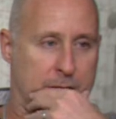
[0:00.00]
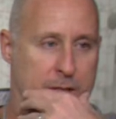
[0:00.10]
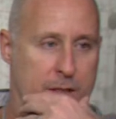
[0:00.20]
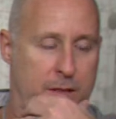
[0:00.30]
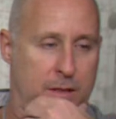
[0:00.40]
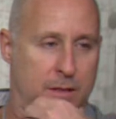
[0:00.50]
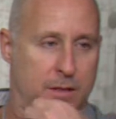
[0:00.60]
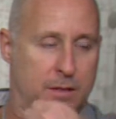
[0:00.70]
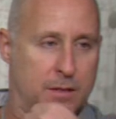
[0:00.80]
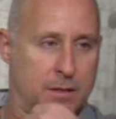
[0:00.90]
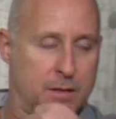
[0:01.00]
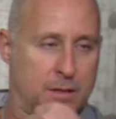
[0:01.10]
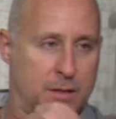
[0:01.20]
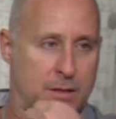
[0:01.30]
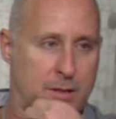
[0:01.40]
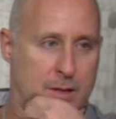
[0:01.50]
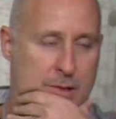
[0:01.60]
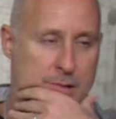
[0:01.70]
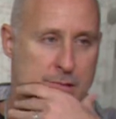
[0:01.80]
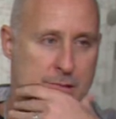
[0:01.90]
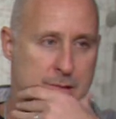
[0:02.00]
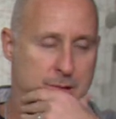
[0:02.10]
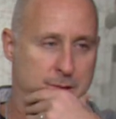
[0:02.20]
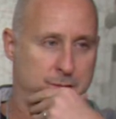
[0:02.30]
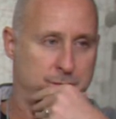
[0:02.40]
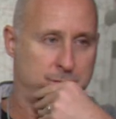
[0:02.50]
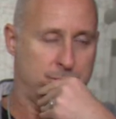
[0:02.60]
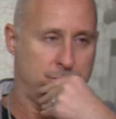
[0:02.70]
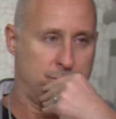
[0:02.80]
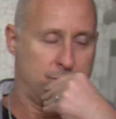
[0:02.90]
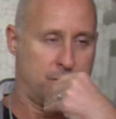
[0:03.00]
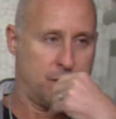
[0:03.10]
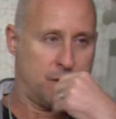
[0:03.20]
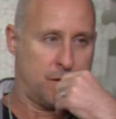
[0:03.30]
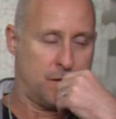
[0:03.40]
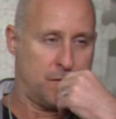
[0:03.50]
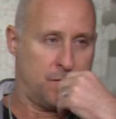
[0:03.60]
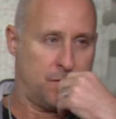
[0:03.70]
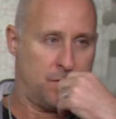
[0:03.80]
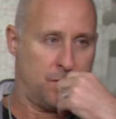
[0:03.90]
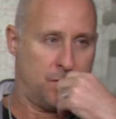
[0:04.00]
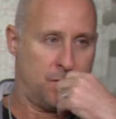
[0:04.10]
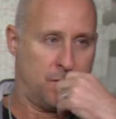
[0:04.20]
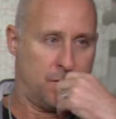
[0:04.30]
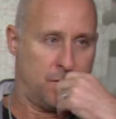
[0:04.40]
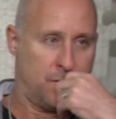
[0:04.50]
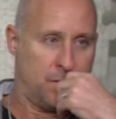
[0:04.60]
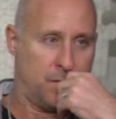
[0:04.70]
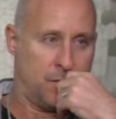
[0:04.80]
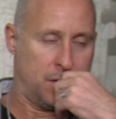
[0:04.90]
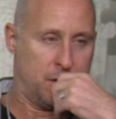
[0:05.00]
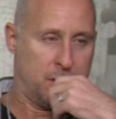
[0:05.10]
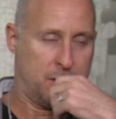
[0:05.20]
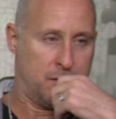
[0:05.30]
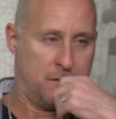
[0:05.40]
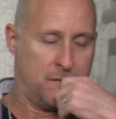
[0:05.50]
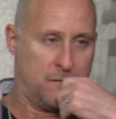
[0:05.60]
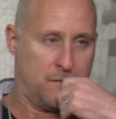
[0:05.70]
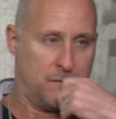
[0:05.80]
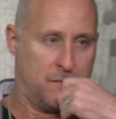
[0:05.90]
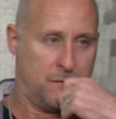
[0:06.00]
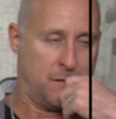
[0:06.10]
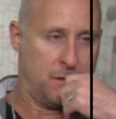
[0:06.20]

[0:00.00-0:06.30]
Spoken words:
(not speaking)